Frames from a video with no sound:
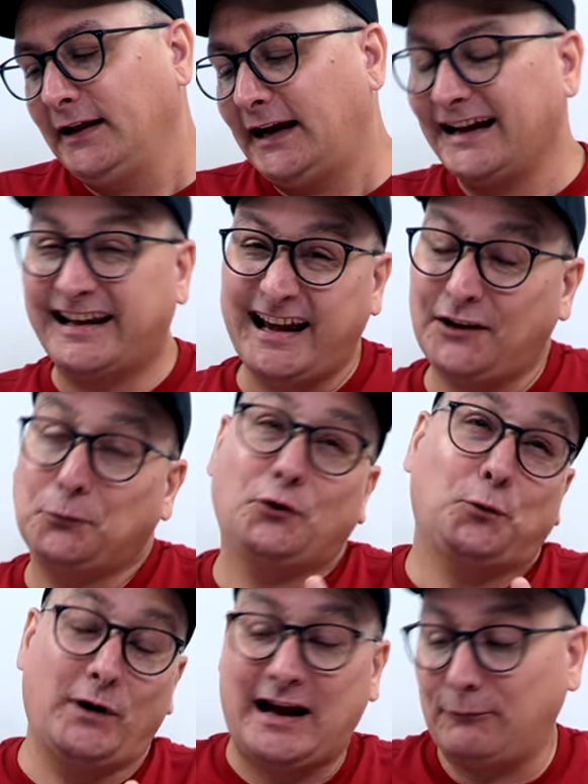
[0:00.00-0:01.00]
I guess
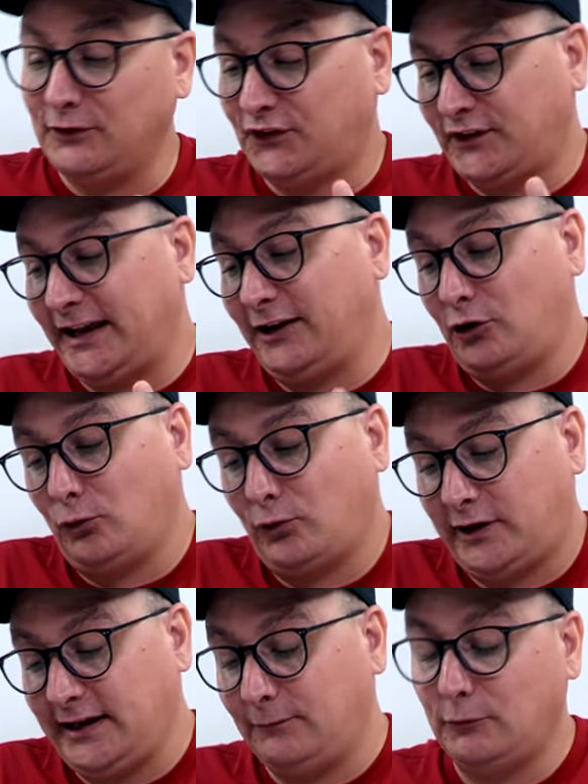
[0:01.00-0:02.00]
which one I would say go
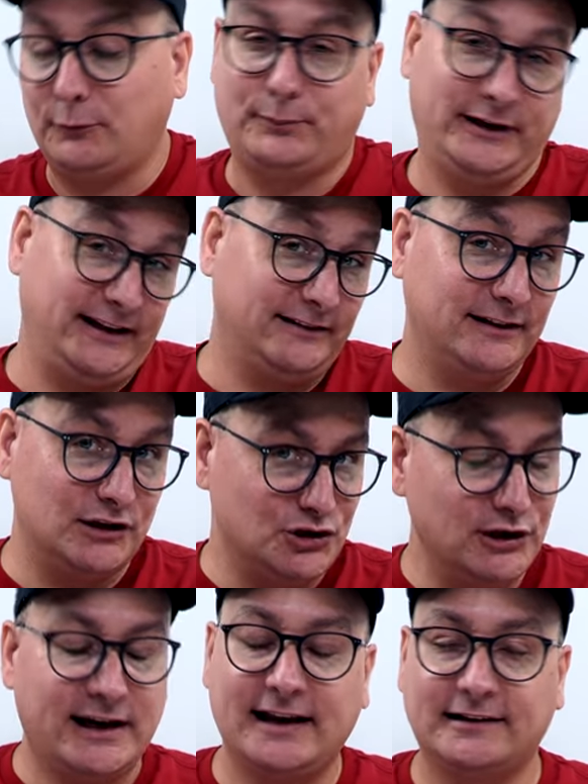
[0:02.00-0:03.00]
get would be the
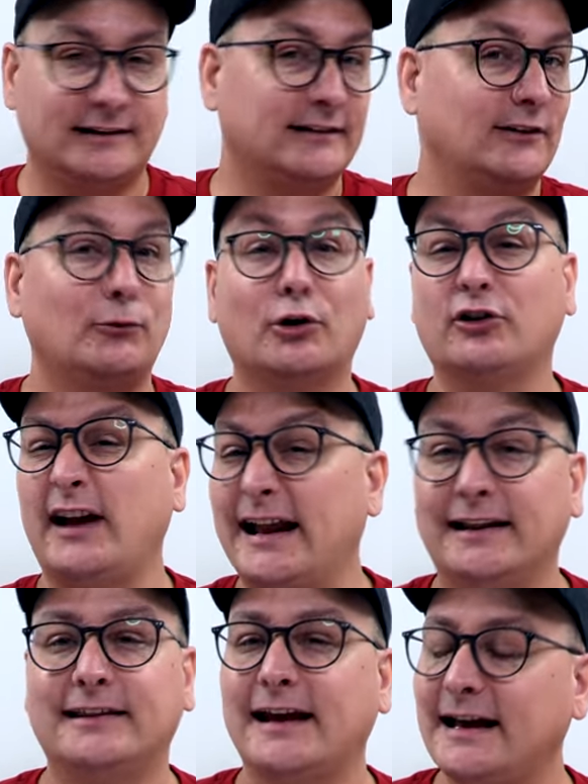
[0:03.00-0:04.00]
GK61 or
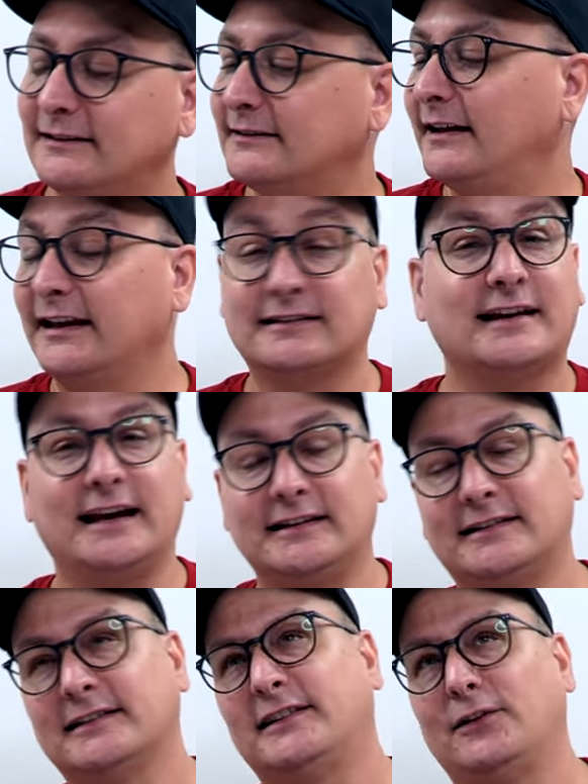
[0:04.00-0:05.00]
any of the
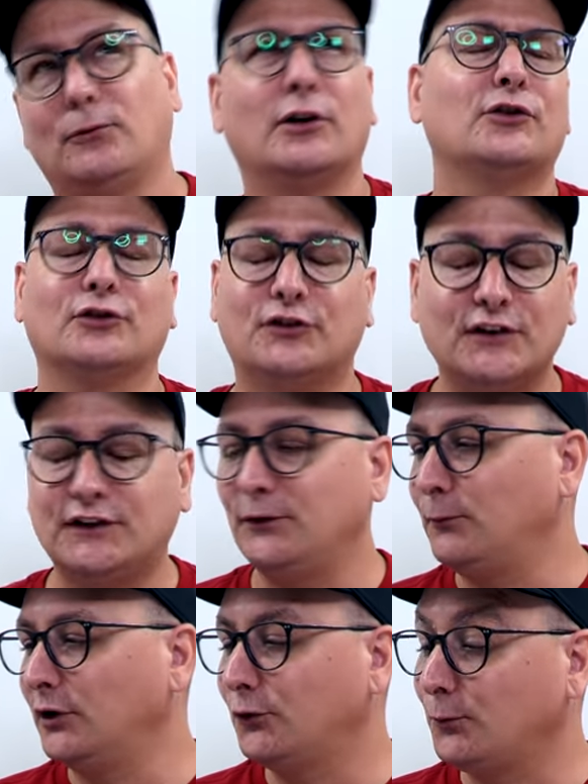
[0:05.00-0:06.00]
SK61s or
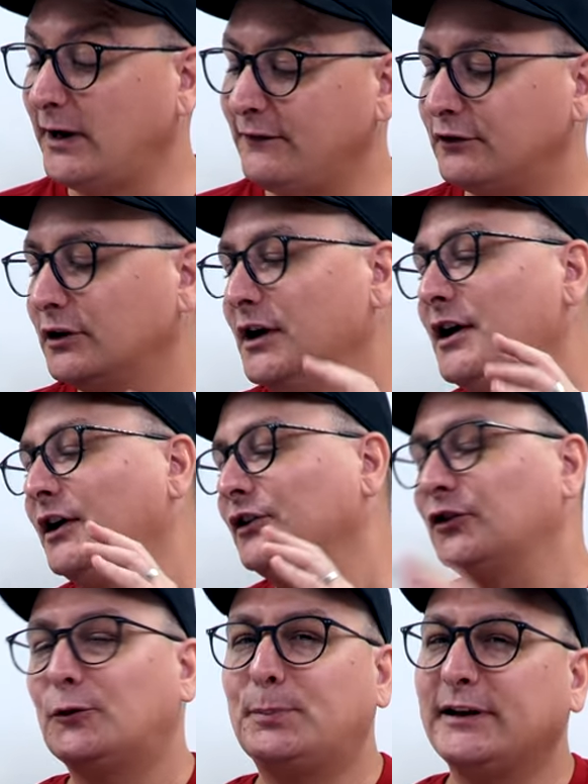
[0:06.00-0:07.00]
61s, whatever,
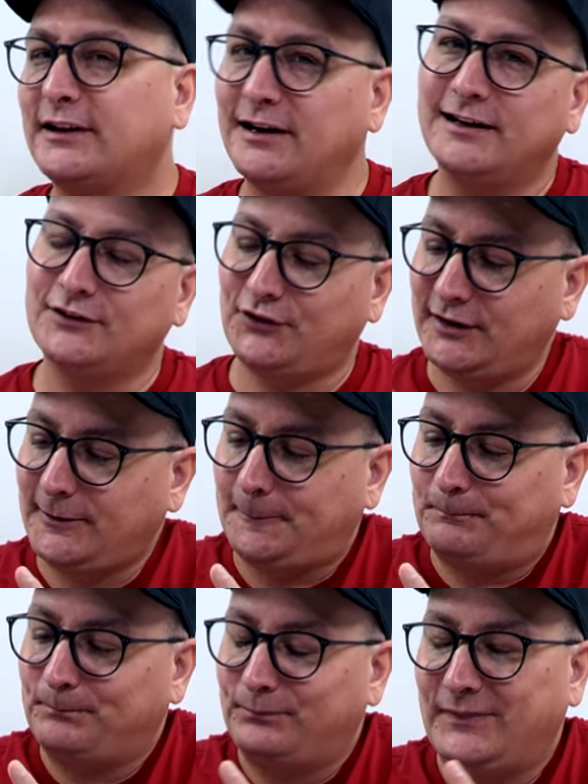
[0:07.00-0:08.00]
just because they're,
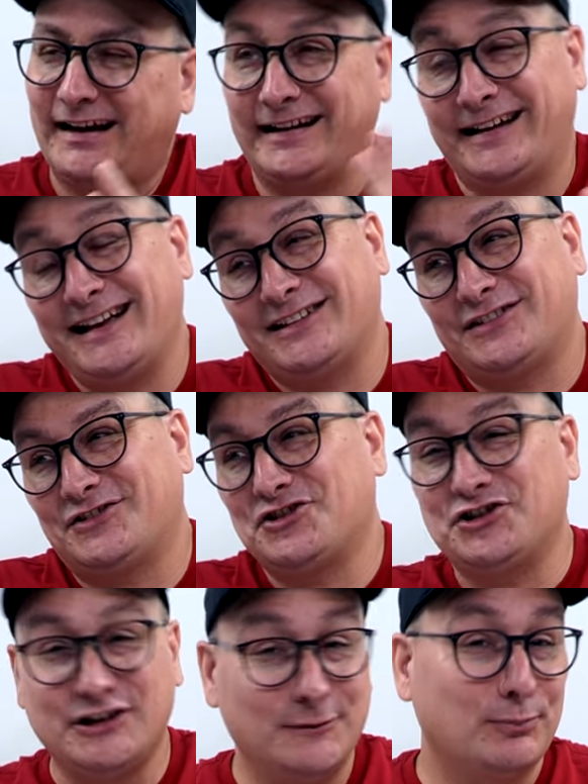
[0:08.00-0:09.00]
I guess,
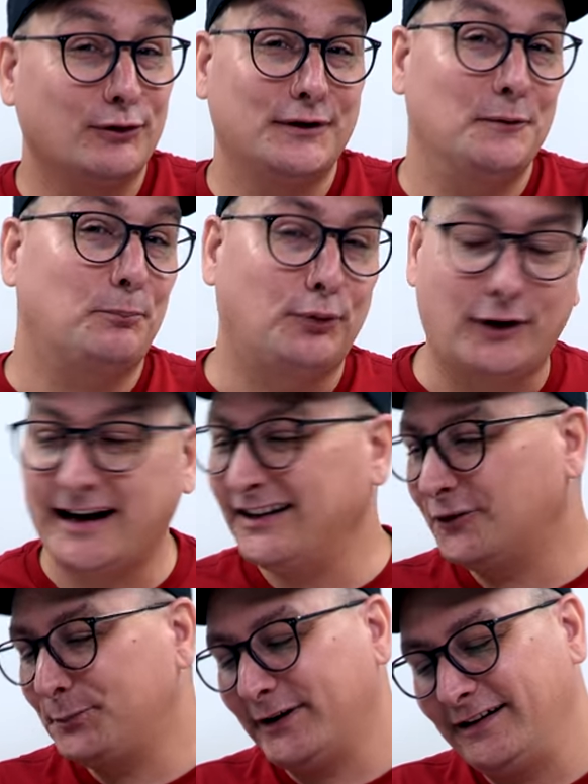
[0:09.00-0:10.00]
cheaper in
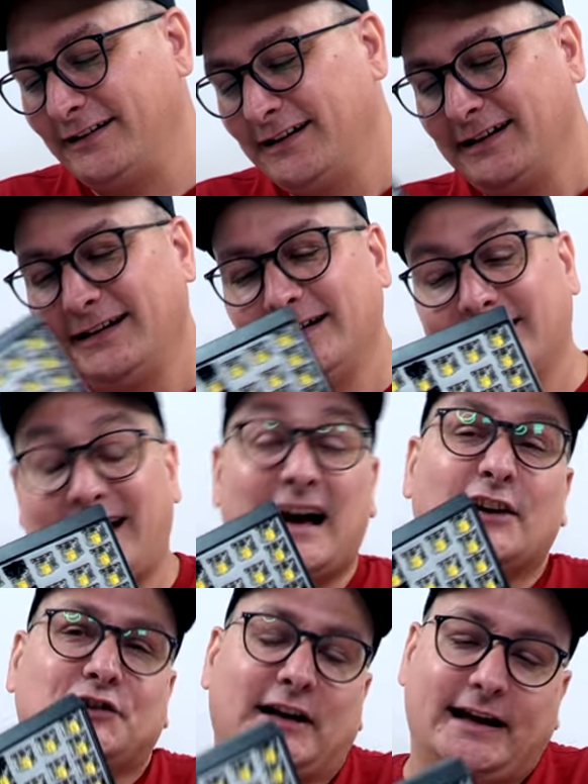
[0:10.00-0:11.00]
price, but
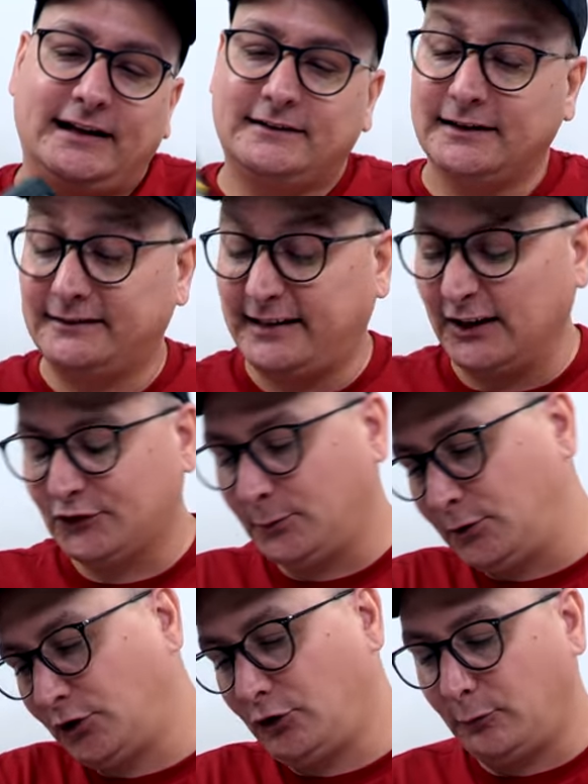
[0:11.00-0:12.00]
gosh, I'd hate to tell
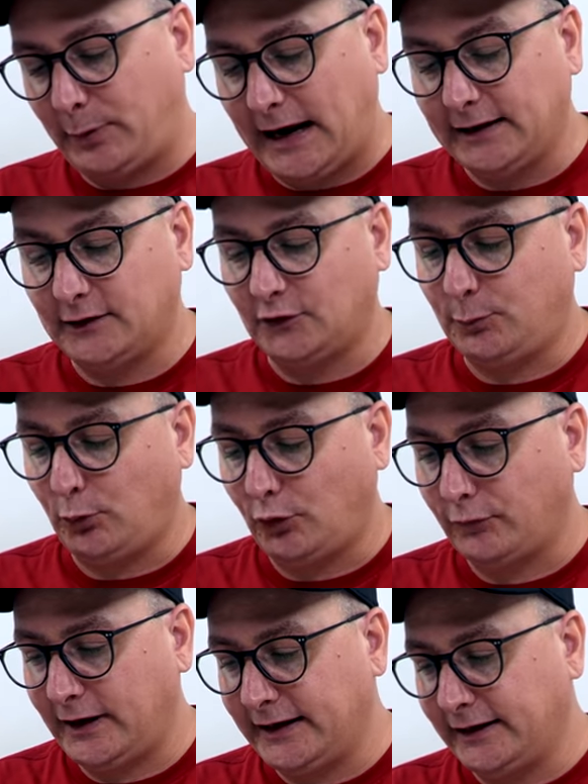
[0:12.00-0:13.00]
someone to go buy this
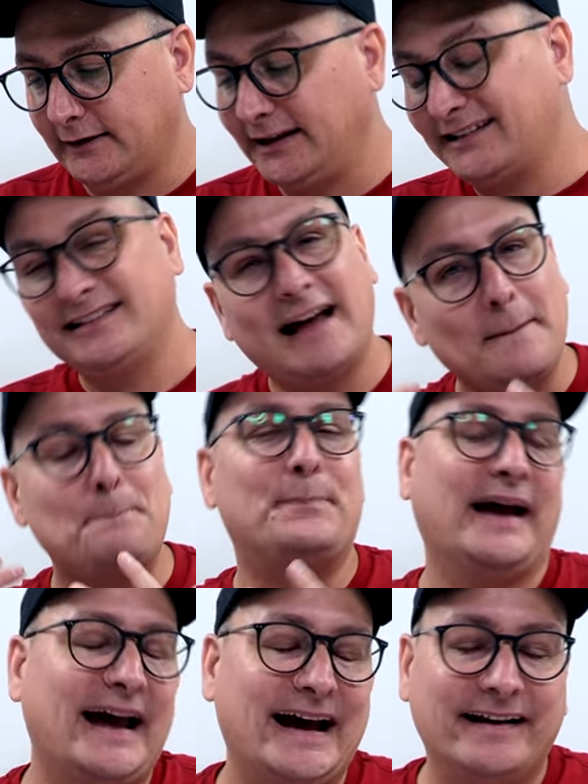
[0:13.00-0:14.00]
board right here. It's not
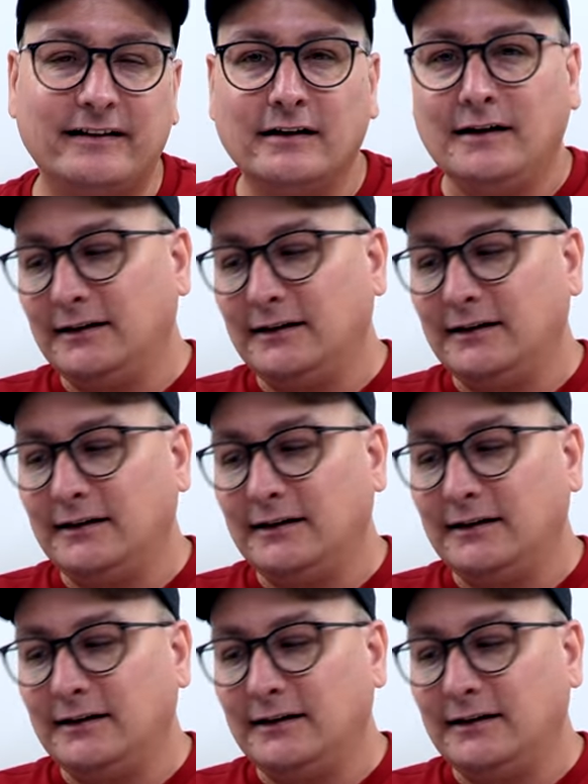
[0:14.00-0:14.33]
bad.